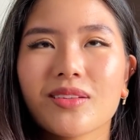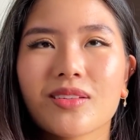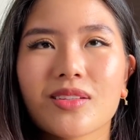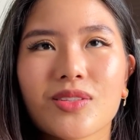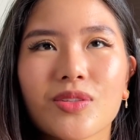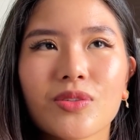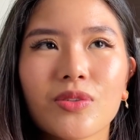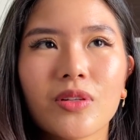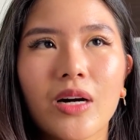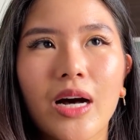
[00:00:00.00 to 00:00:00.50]

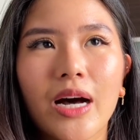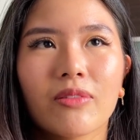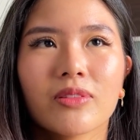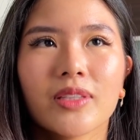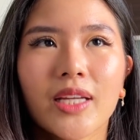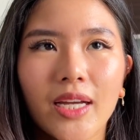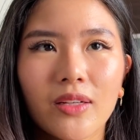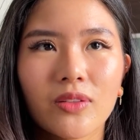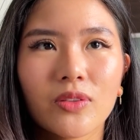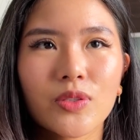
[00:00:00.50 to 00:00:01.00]
So I'll
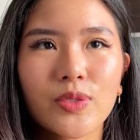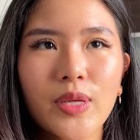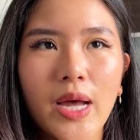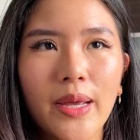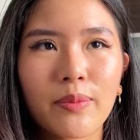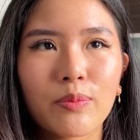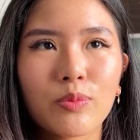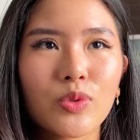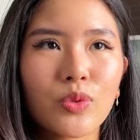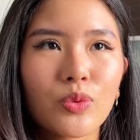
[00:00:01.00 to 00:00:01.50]
take those
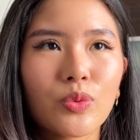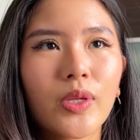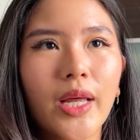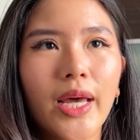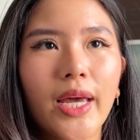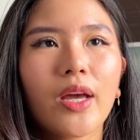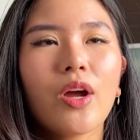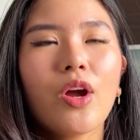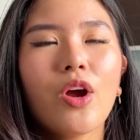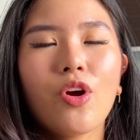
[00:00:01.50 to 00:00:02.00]
times to
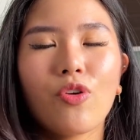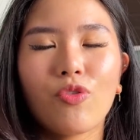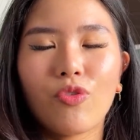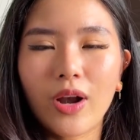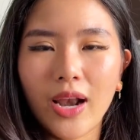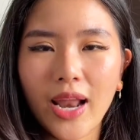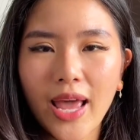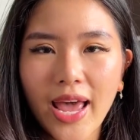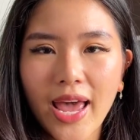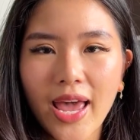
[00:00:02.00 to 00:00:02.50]
like
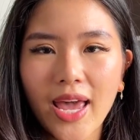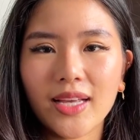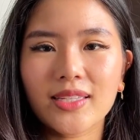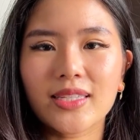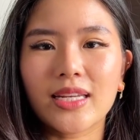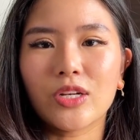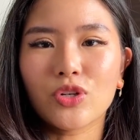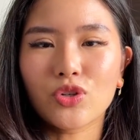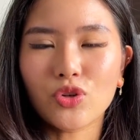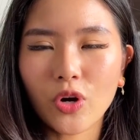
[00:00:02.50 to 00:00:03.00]
relax,
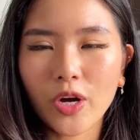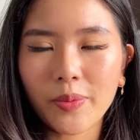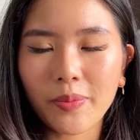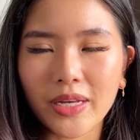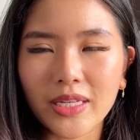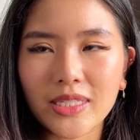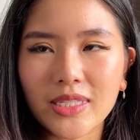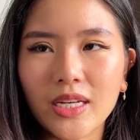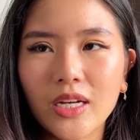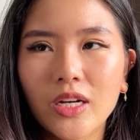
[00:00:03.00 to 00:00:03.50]
enjoy
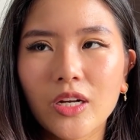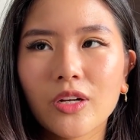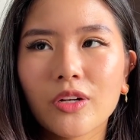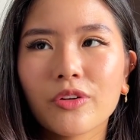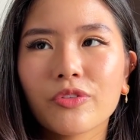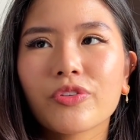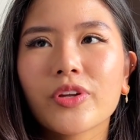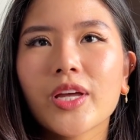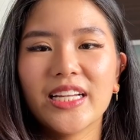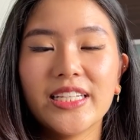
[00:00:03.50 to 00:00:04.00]
myself,